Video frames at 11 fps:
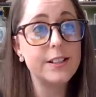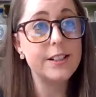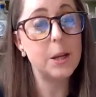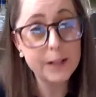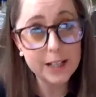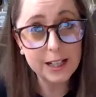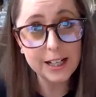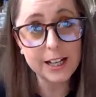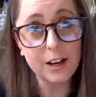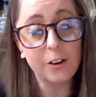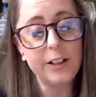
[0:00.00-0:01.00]

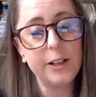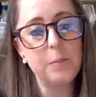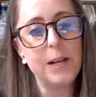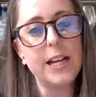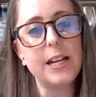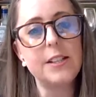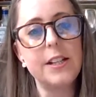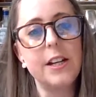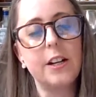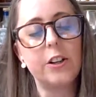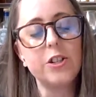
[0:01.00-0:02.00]
typically are a little bit
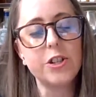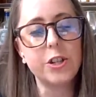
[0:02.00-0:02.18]
easier